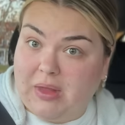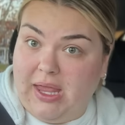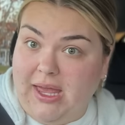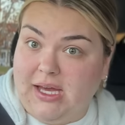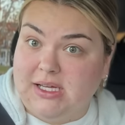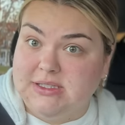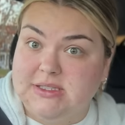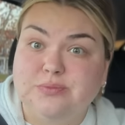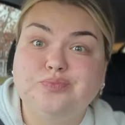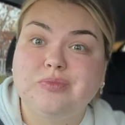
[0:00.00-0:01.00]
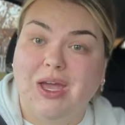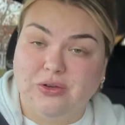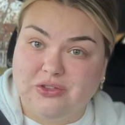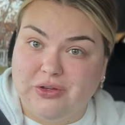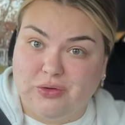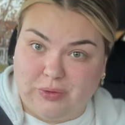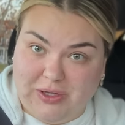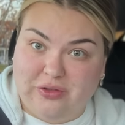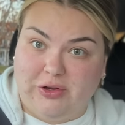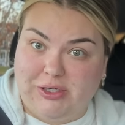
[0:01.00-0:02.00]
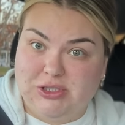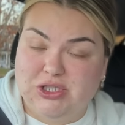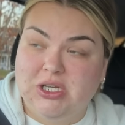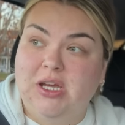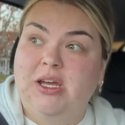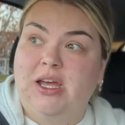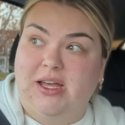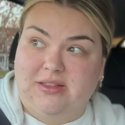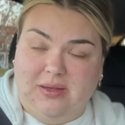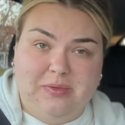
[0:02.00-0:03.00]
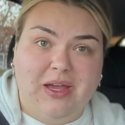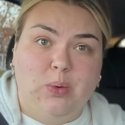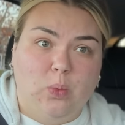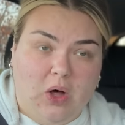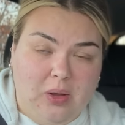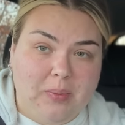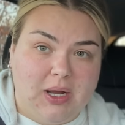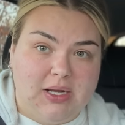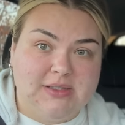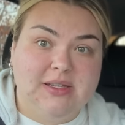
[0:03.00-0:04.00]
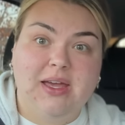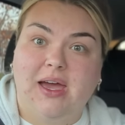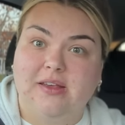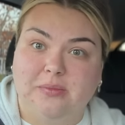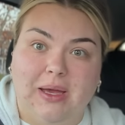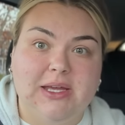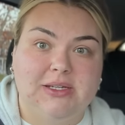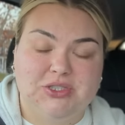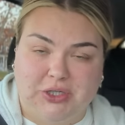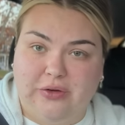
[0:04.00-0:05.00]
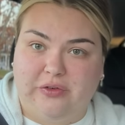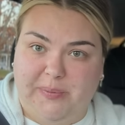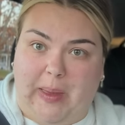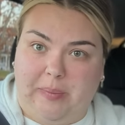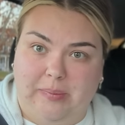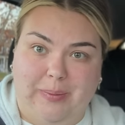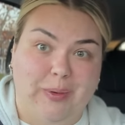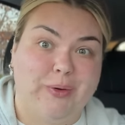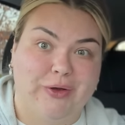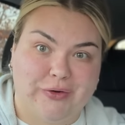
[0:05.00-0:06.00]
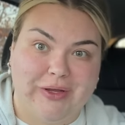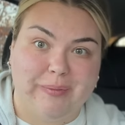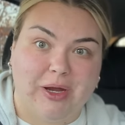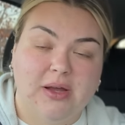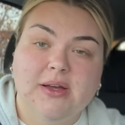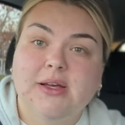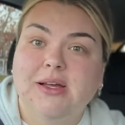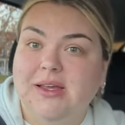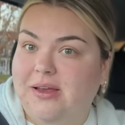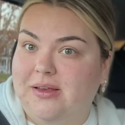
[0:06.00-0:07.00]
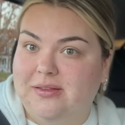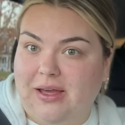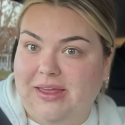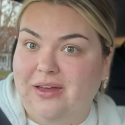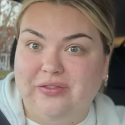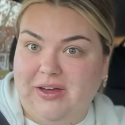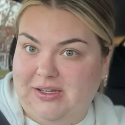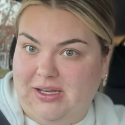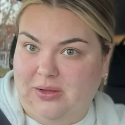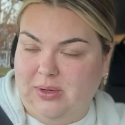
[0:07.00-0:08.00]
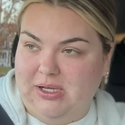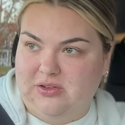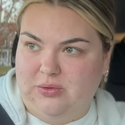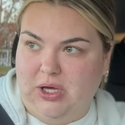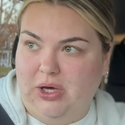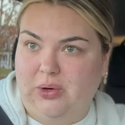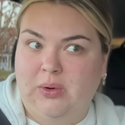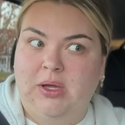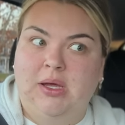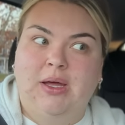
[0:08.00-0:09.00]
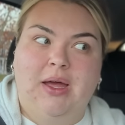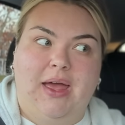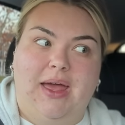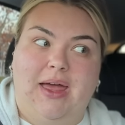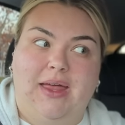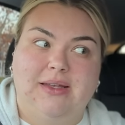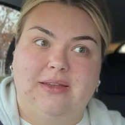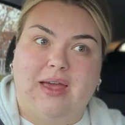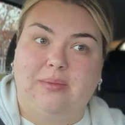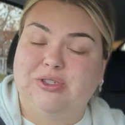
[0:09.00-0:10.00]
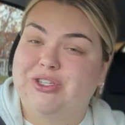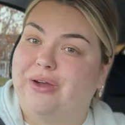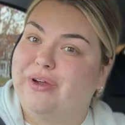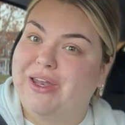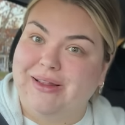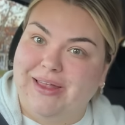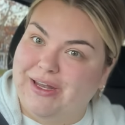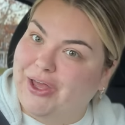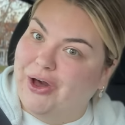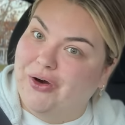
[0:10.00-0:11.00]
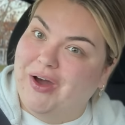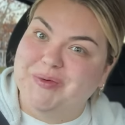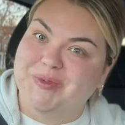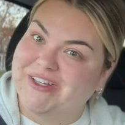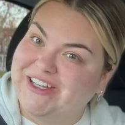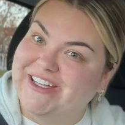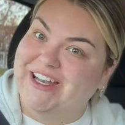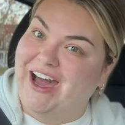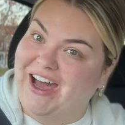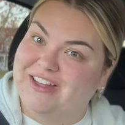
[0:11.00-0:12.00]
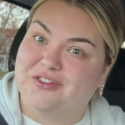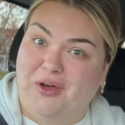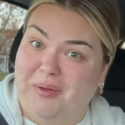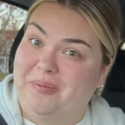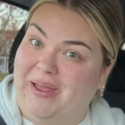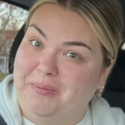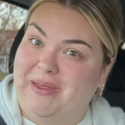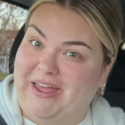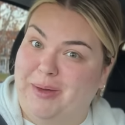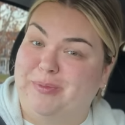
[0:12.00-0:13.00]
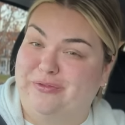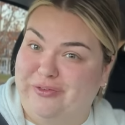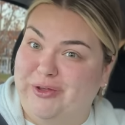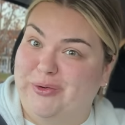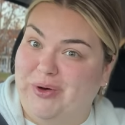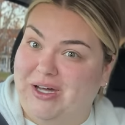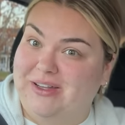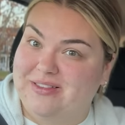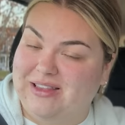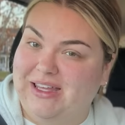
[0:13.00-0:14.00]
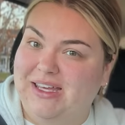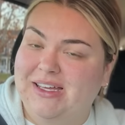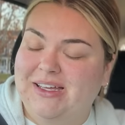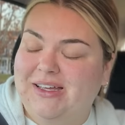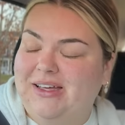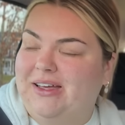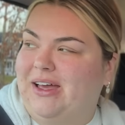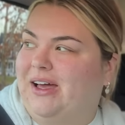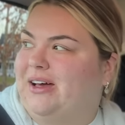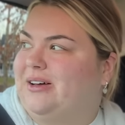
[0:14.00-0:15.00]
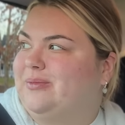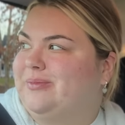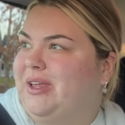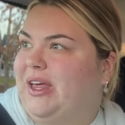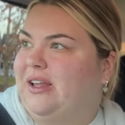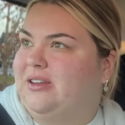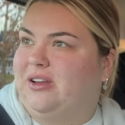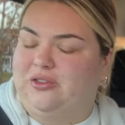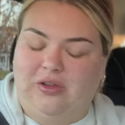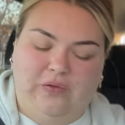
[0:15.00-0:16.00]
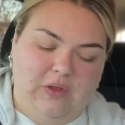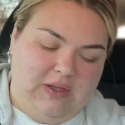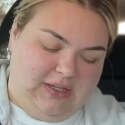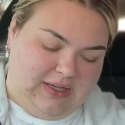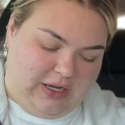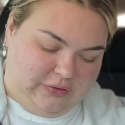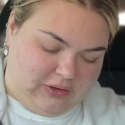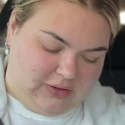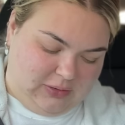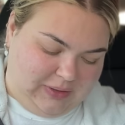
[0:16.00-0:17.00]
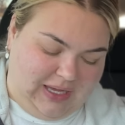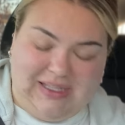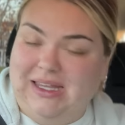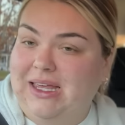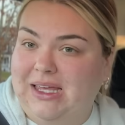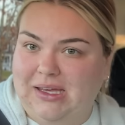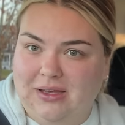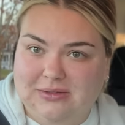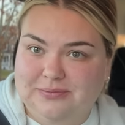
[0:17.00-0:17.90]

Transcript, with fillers: And I was doing research it seems like Walmart has my sugar-free peppermint mocha creamer because I can't find it anywhere, as you know, and I'm just not ready to let it go. I'm really not, so I might pick up a few, honestly. Um, and it'll just feel good to get out for a little bit. I can't,